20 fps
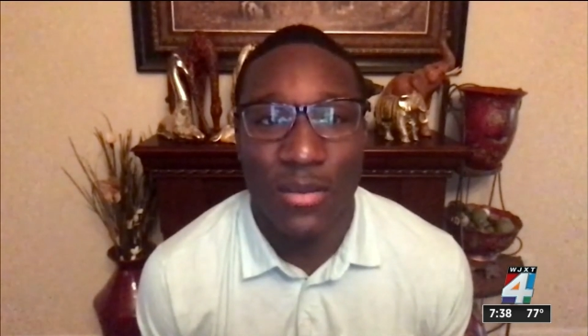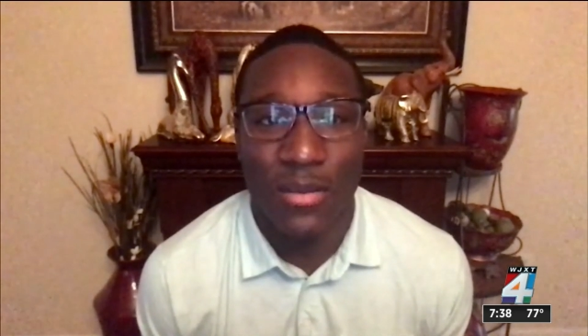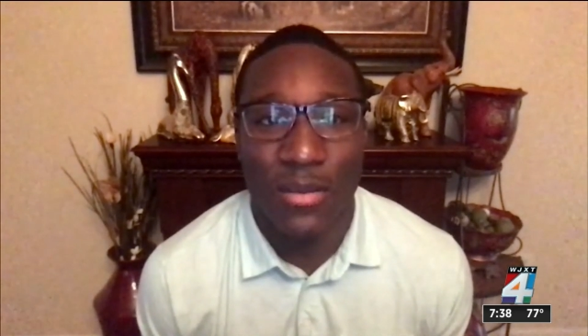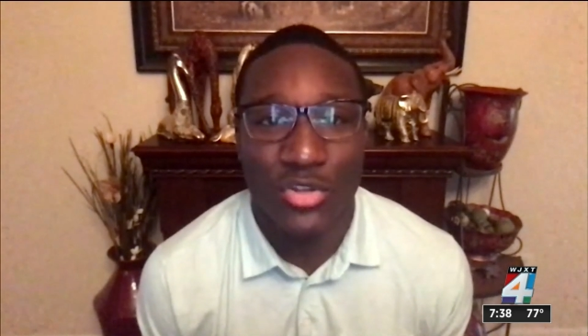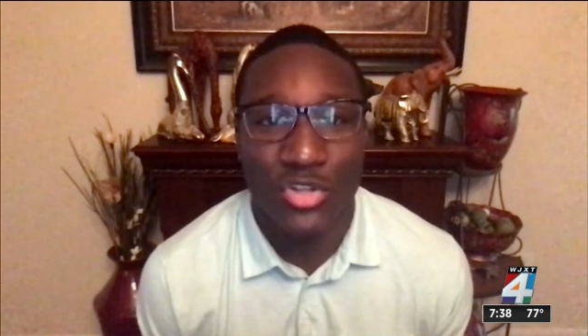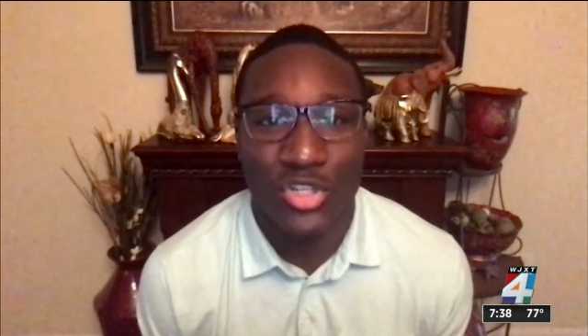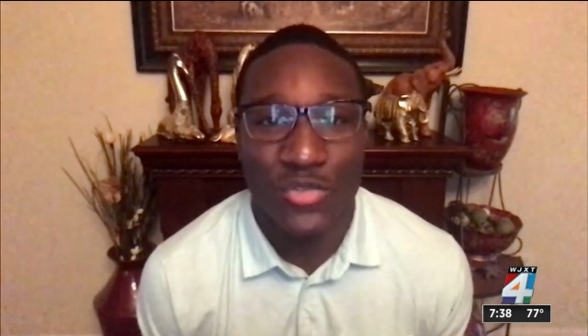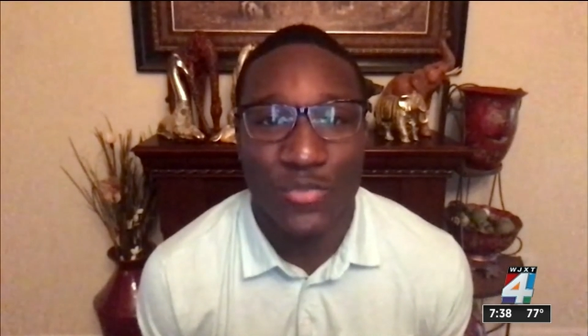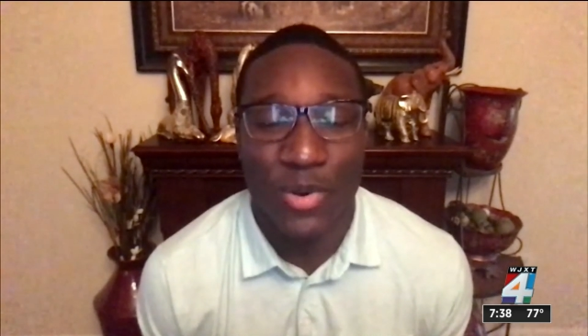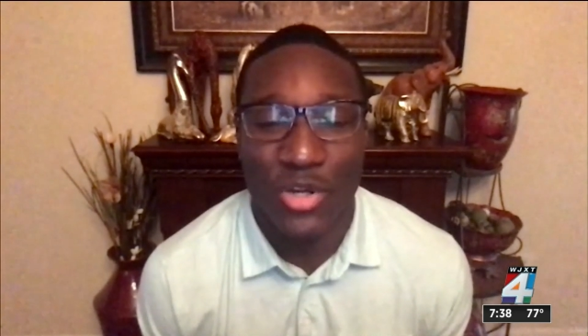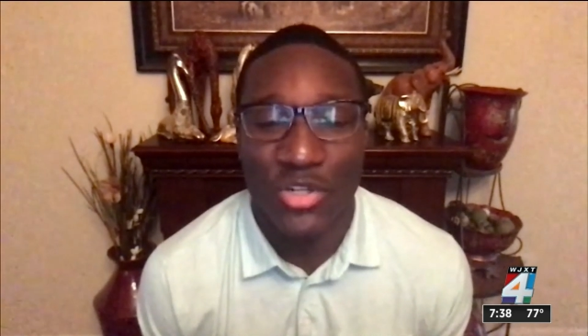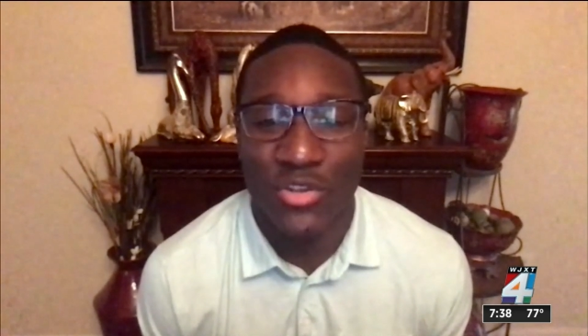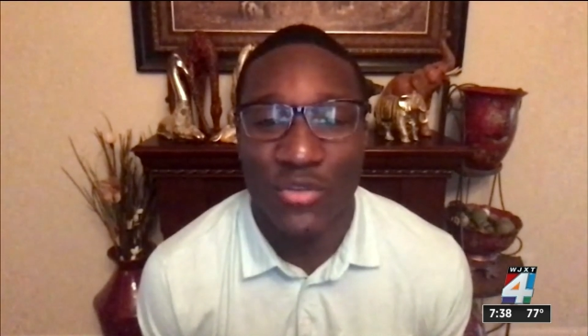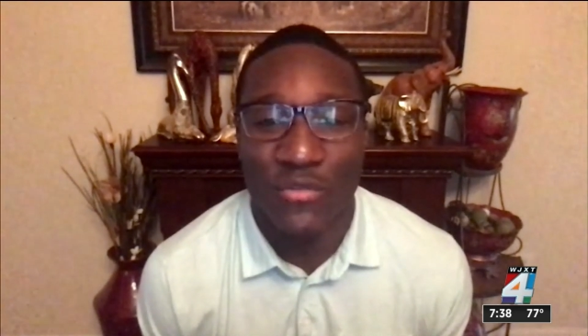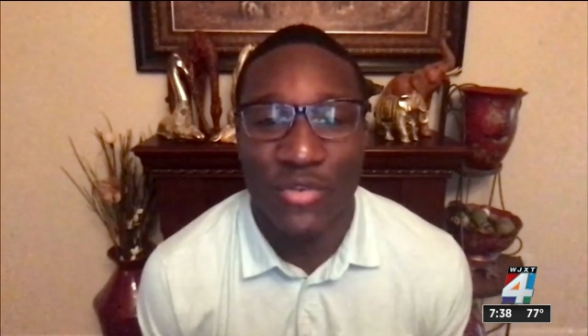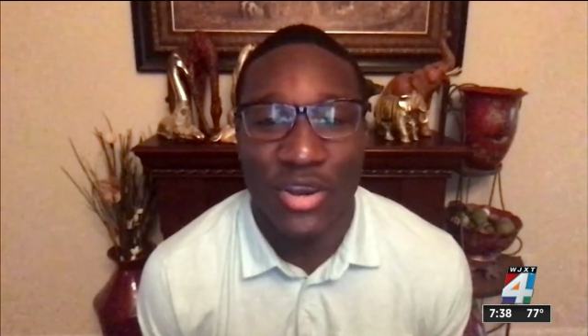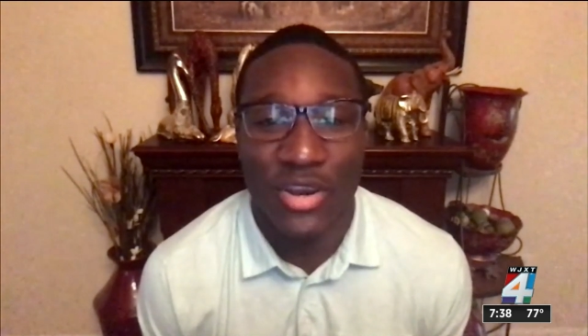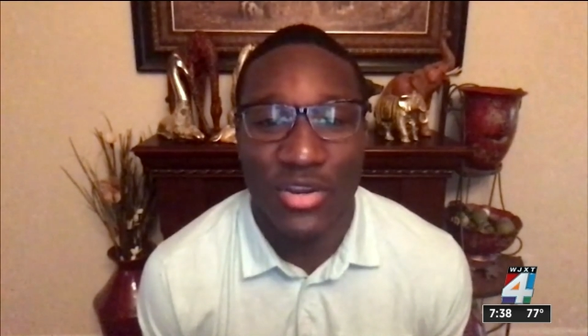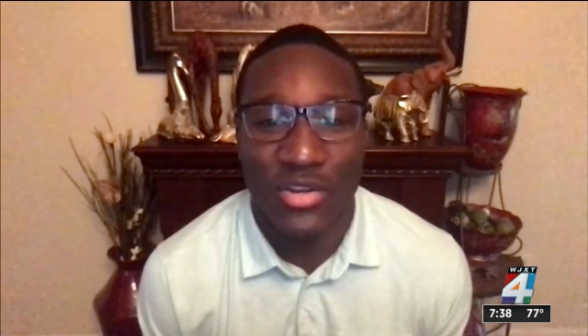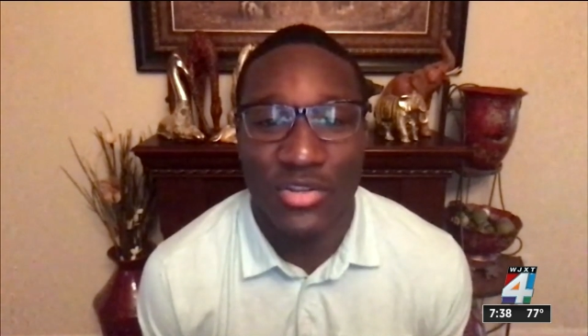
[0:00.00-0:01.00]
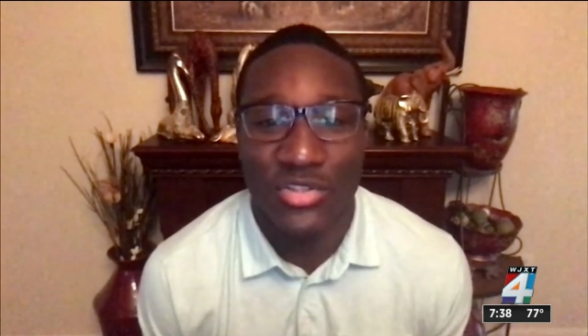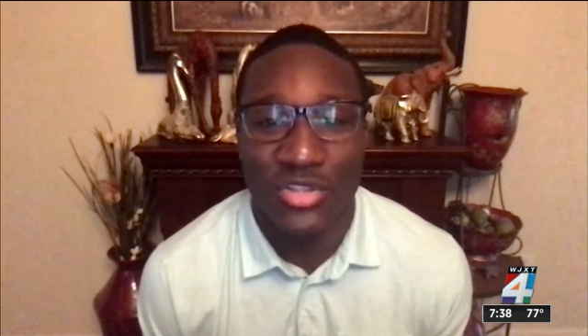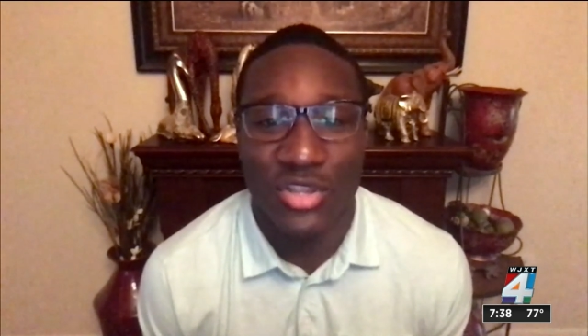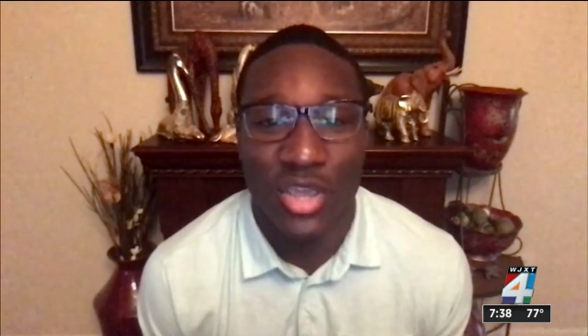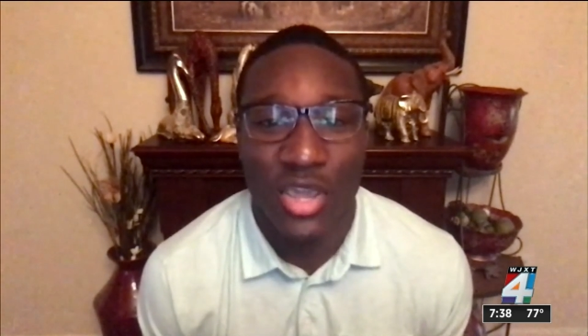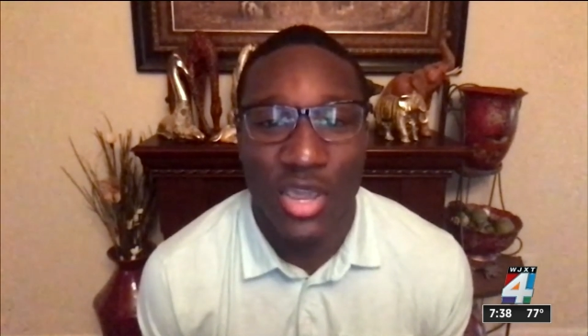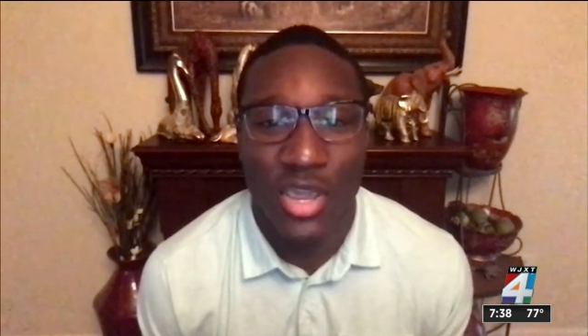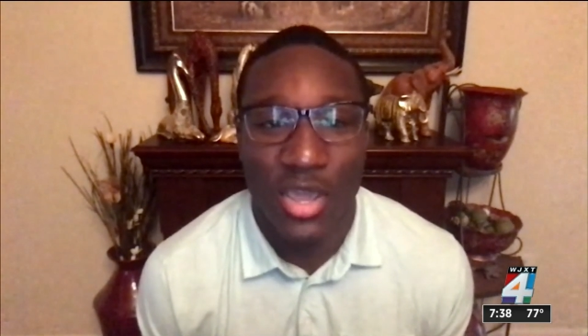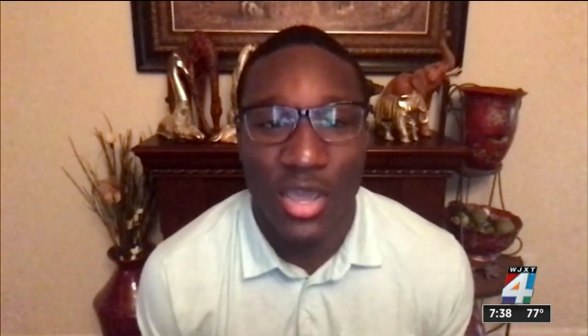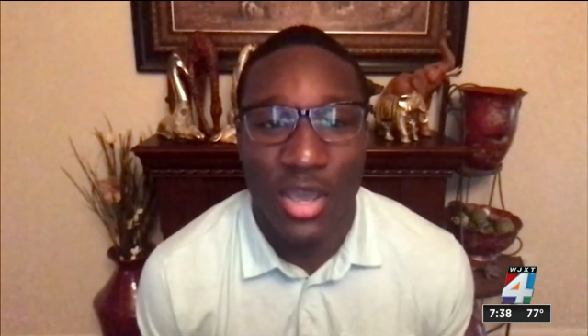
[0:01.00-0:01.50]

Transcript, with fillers: you know, just perseverance